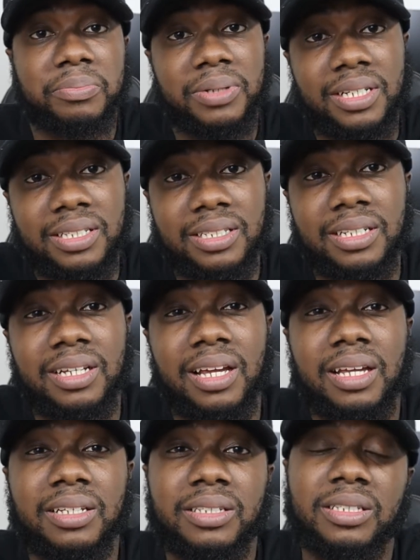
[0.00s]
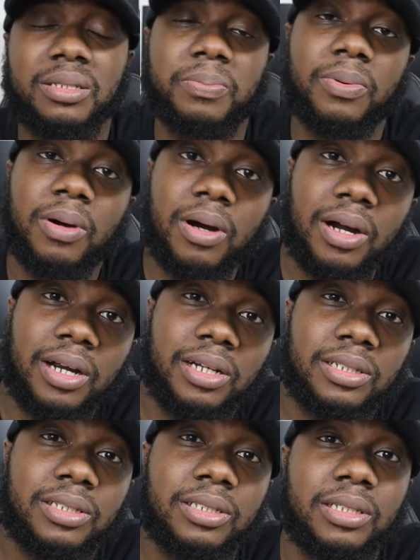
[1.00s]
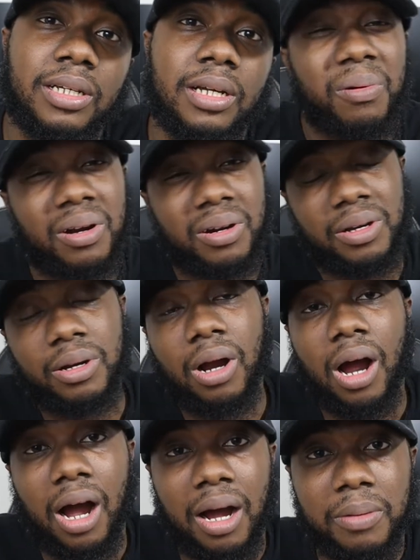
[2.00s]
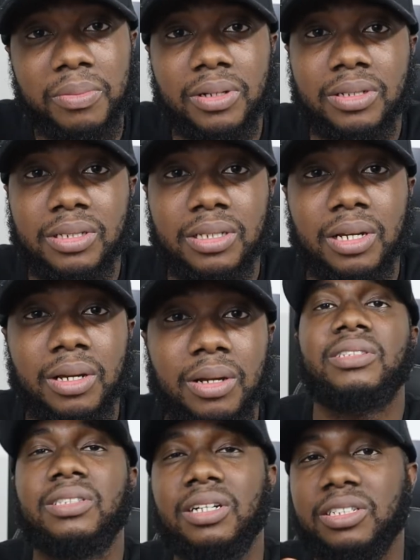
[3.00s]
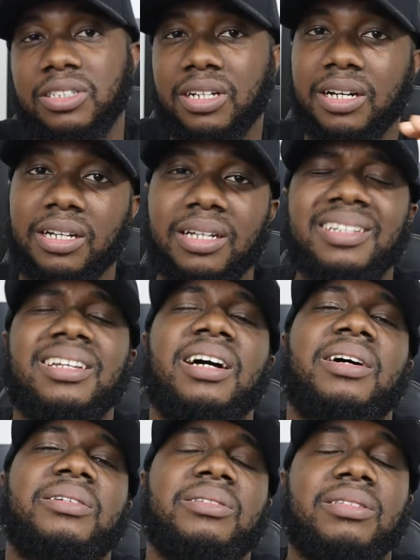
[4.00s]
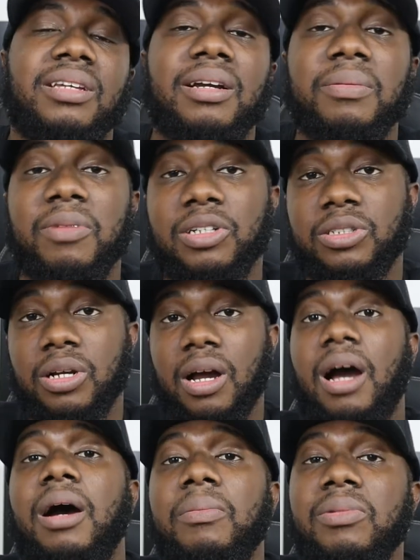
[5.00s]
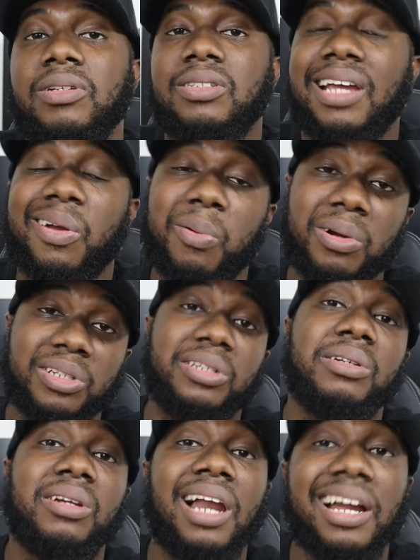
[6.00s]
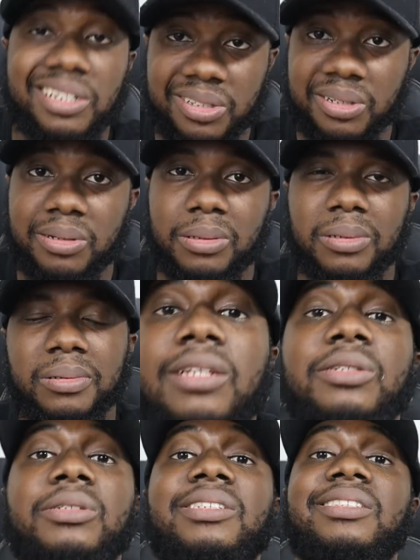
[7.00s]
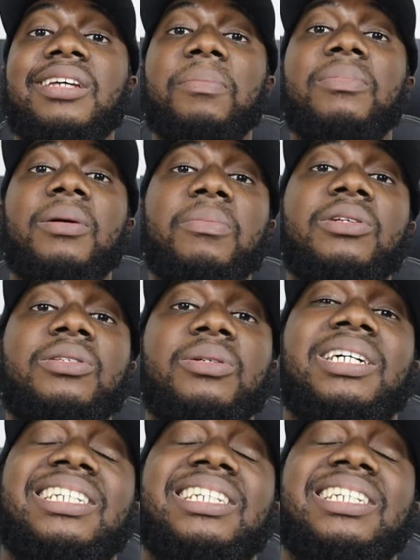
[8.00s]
business, sports? What are your hobbies? Start jotting it down to think about your hobbies. Like, what do you like to do? So step number 2